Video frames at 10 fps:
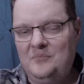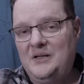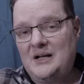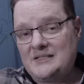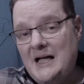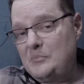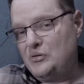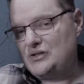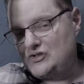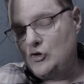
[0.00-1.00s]
because I
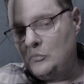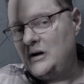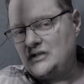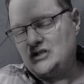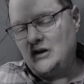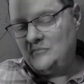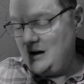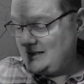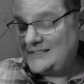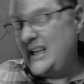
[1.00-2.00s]
put so much of
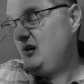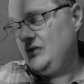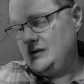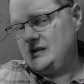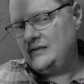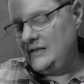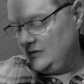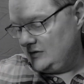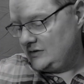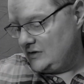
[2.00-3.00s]
myself into
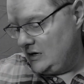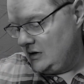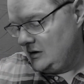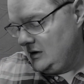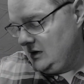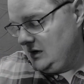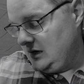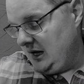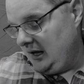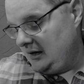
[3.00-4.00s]
this guitar,
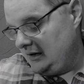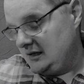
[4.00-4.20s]
and